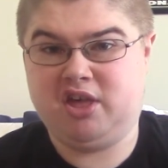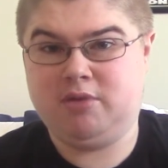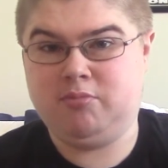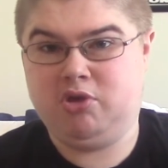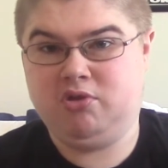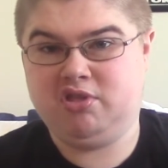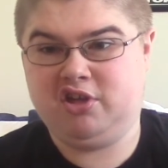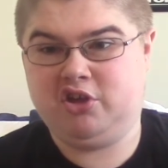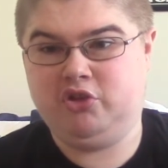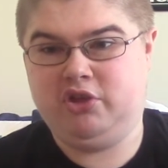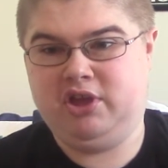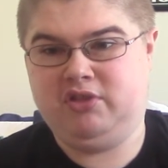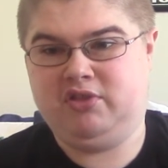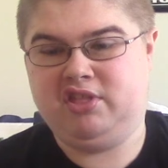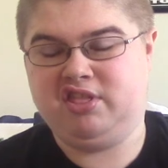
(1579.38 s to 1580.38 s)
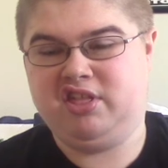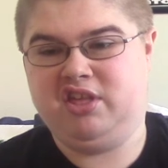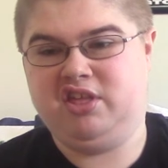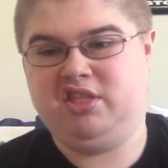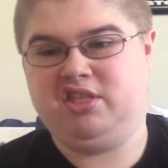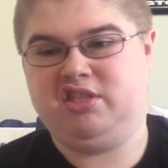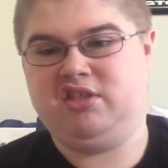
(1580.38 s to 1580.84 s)
musically this
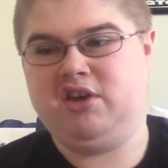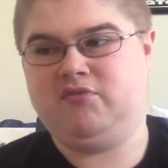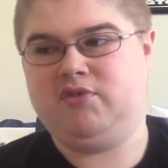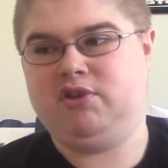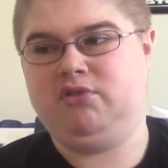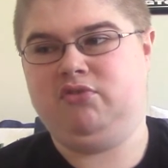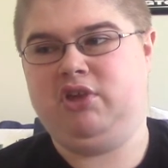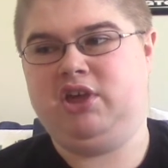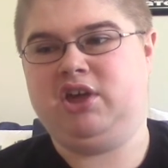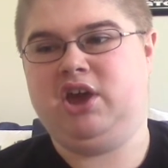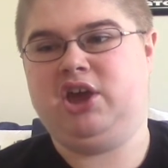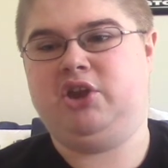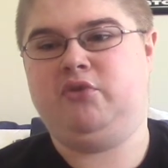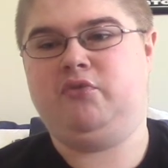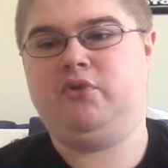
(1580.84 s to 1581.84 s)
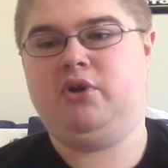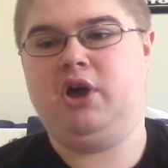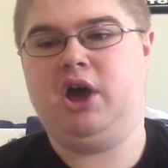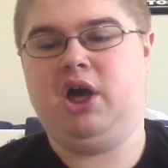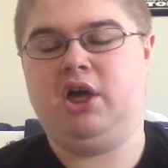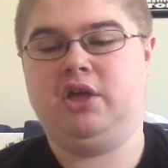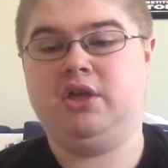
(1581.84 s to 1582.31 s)
is definitely kind of
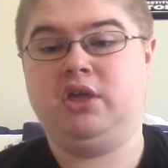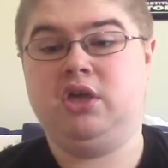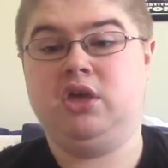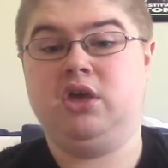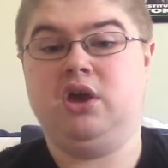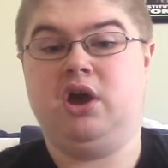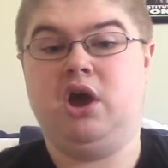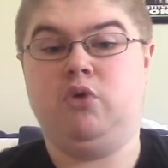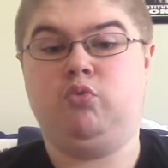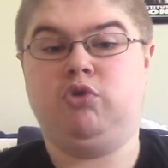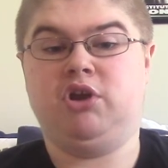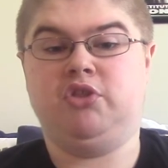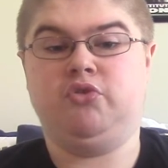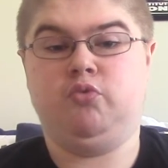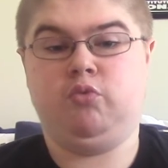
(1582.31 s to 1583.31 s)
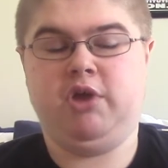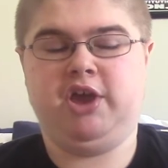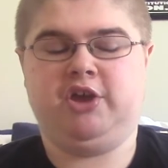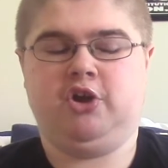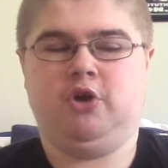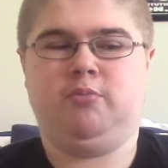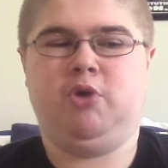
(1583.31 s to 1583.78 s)
one of the
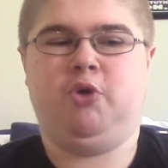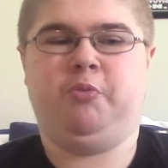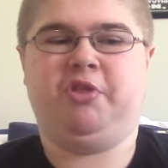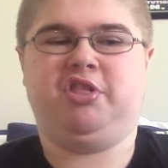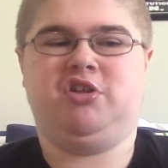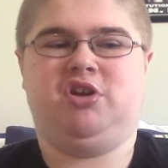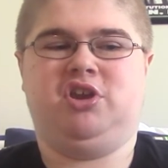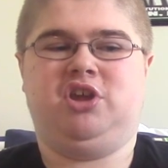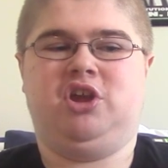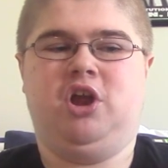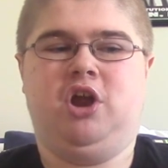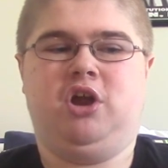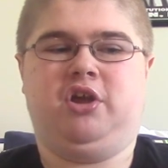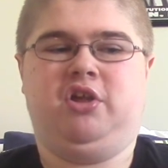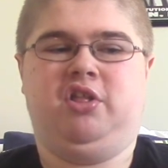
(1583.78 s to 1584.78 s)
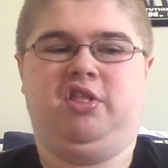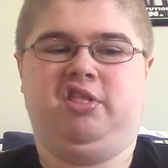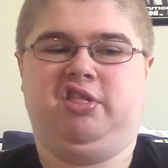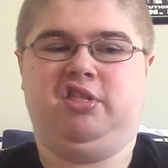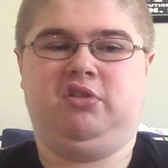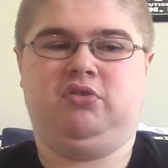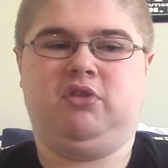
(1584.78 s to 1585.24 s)
weaker moments on here,
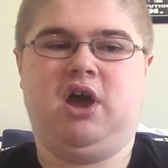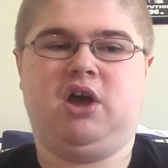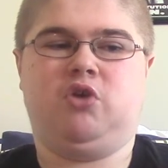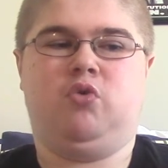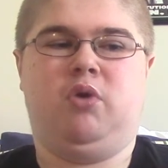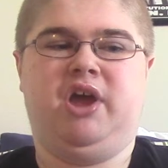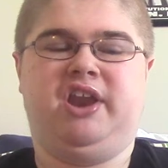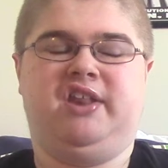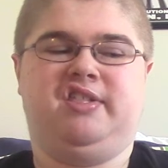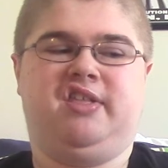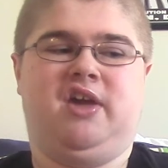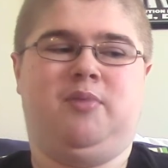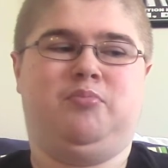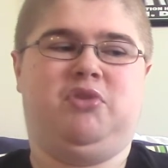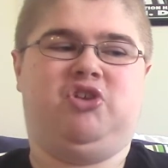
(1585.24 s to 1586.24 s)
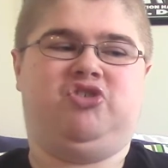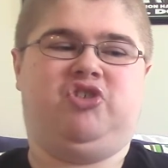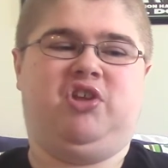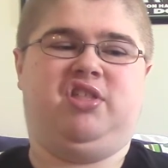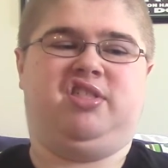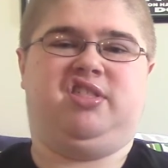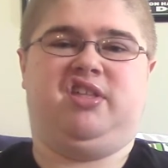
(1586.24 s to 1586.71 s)
because not quite as
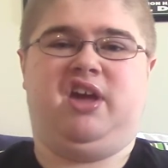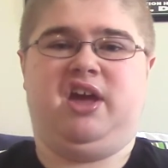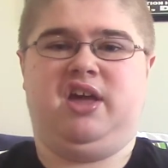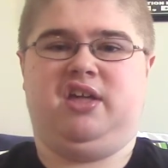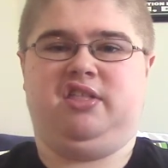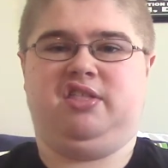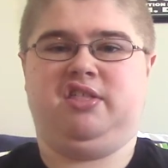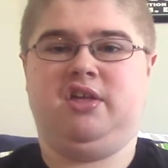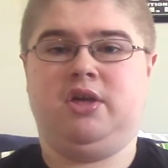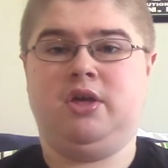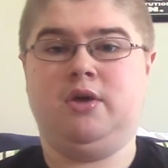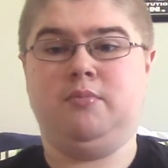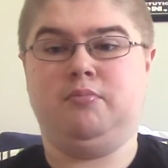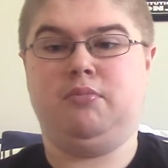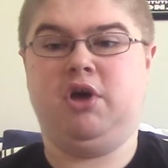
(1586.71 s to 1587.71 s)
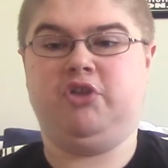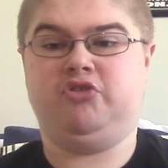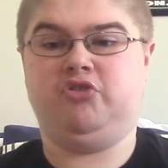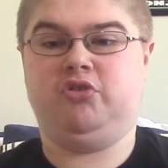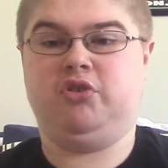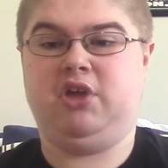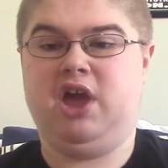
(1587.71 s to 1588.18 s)
ambitious as
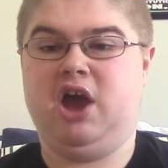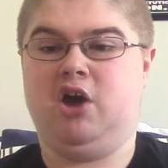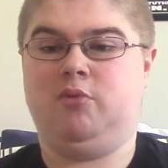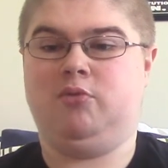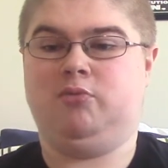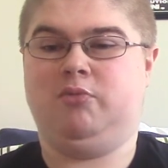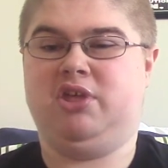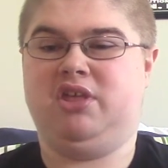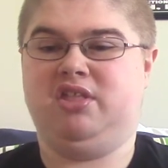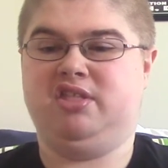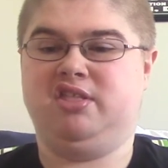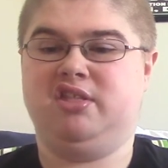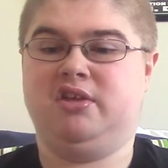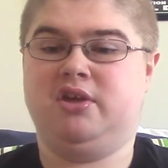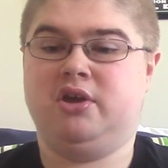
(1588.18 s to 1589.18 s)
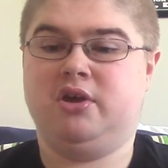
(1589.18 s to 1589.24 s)
much of the album is.